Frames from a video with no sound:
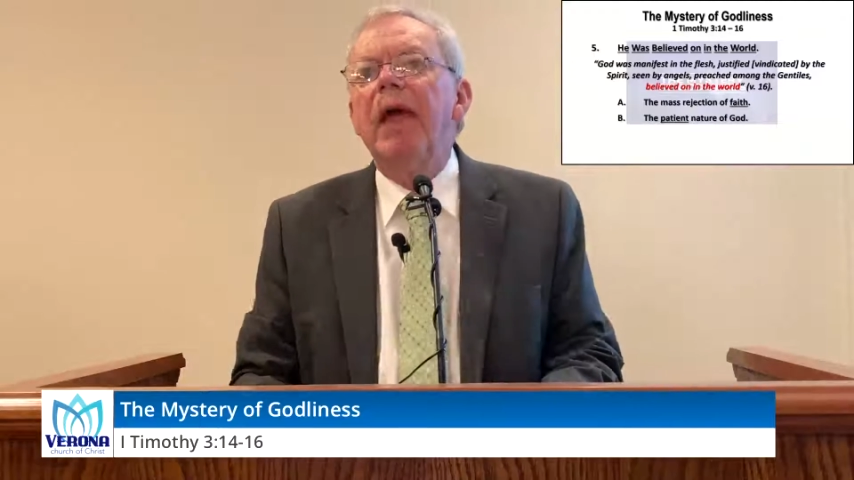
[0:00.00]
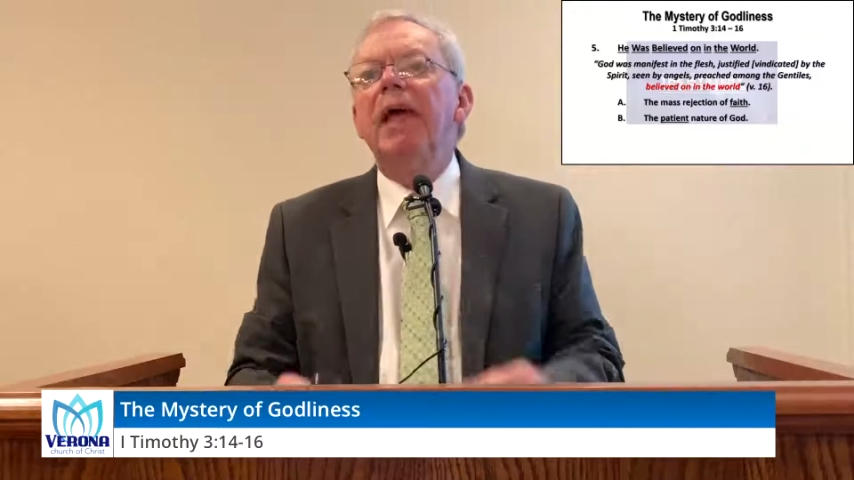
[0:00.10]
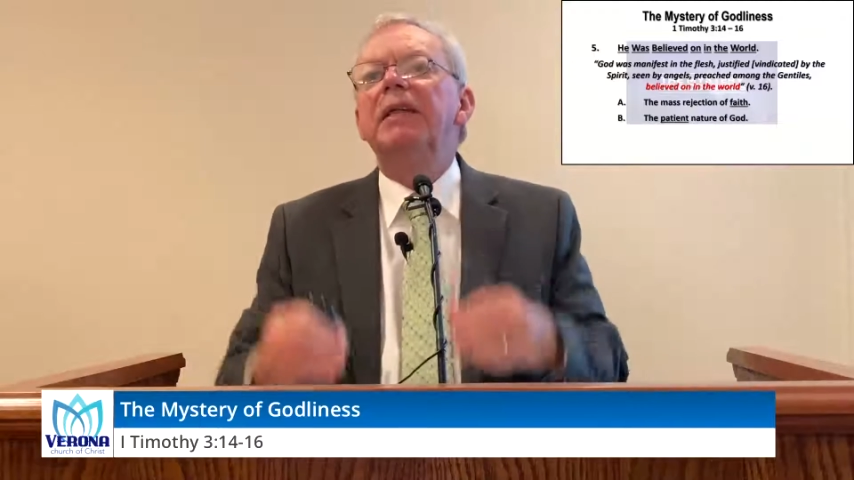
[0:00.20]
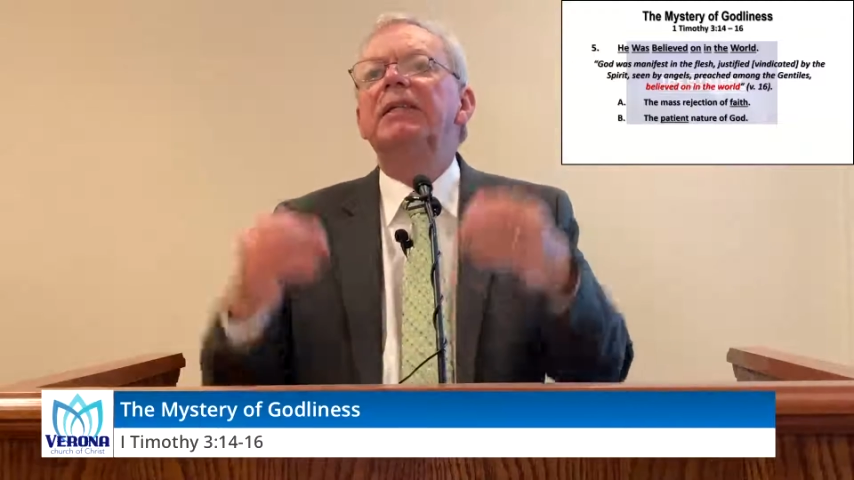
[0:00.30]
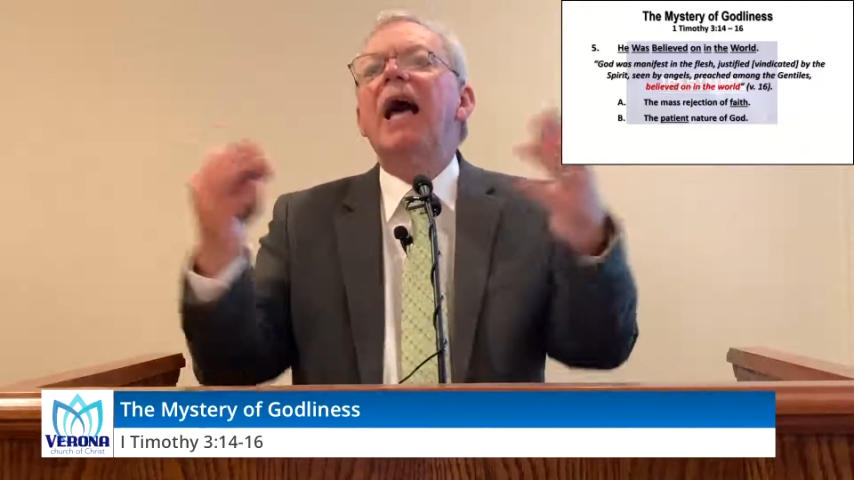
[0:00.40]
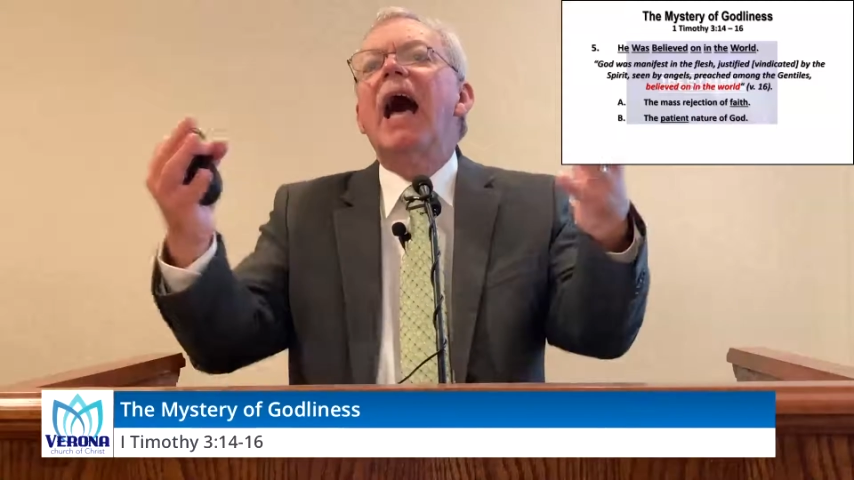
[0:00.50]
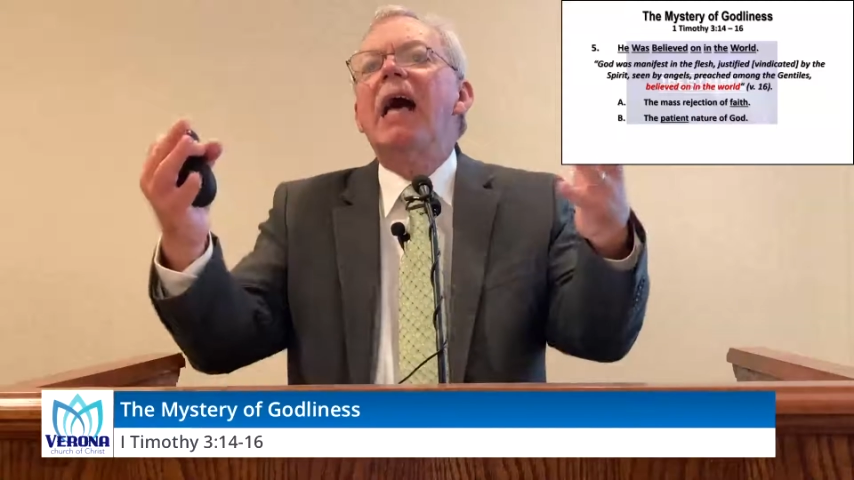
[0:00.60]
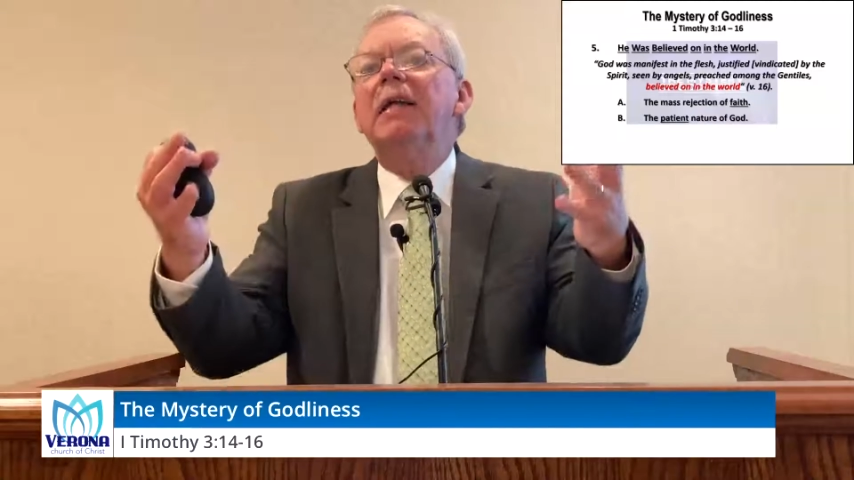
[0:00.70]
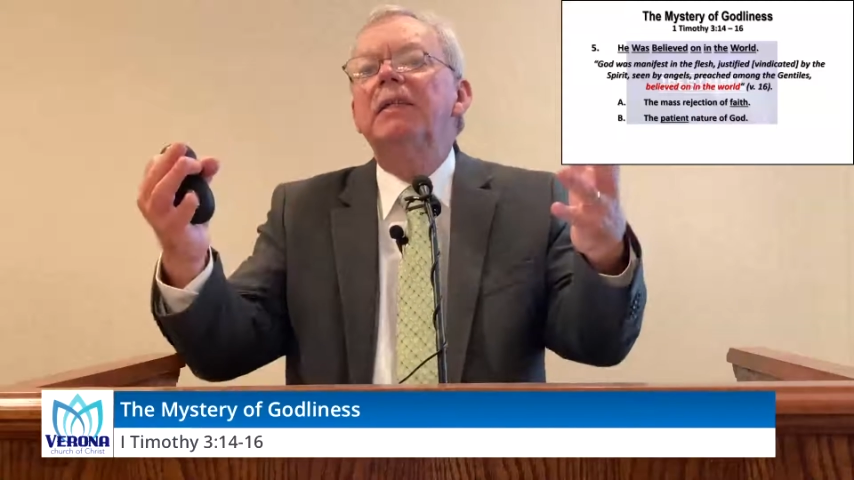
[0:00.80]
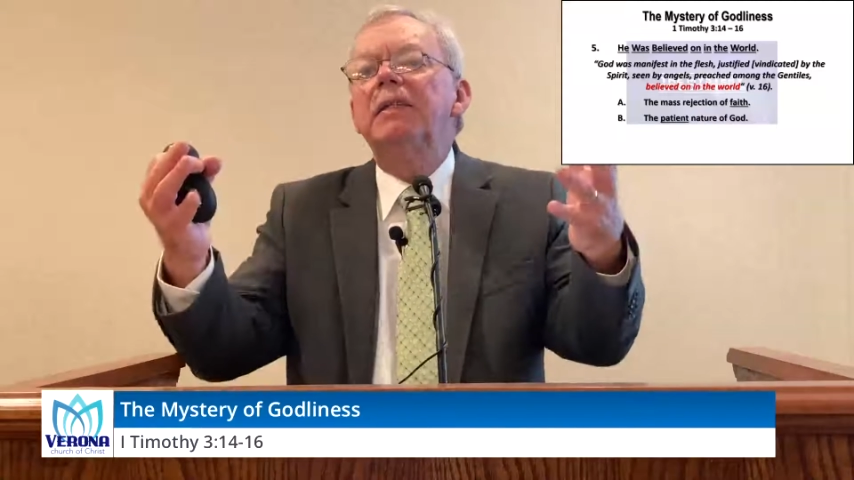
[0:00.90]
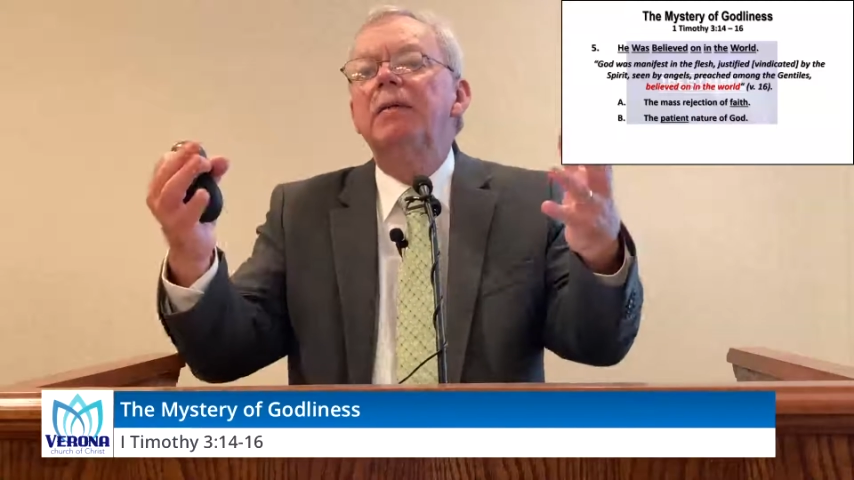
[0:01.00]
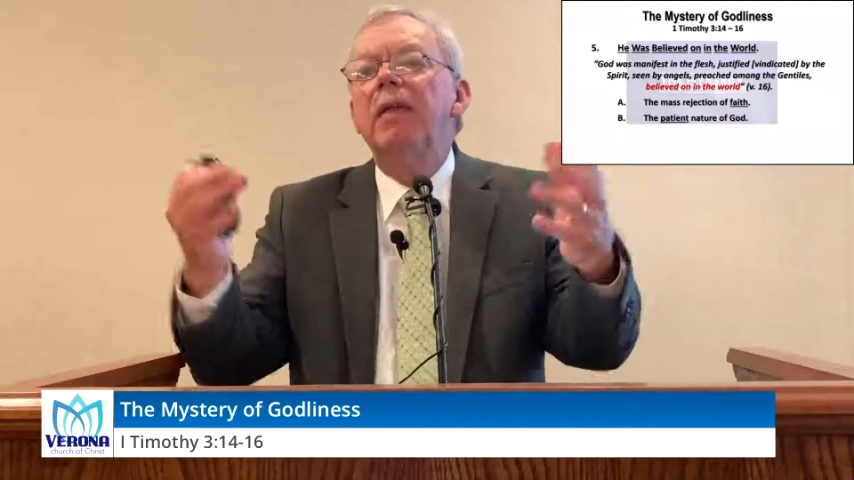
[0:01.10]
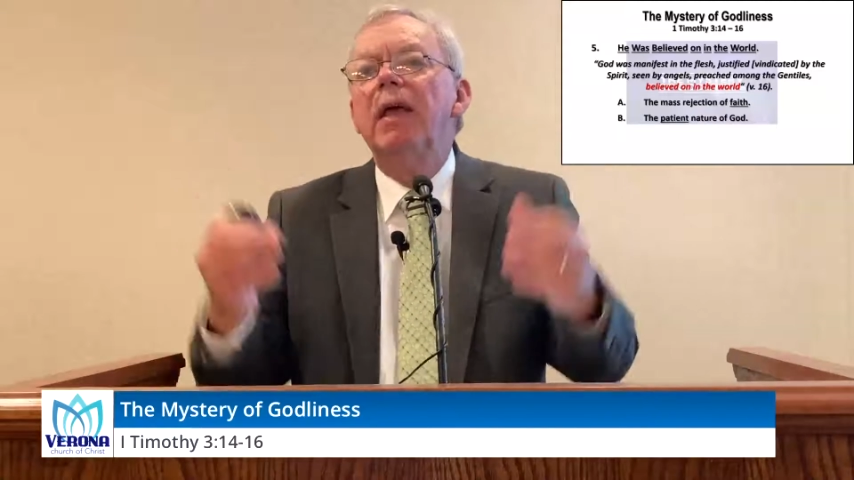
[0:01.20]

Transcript: in science,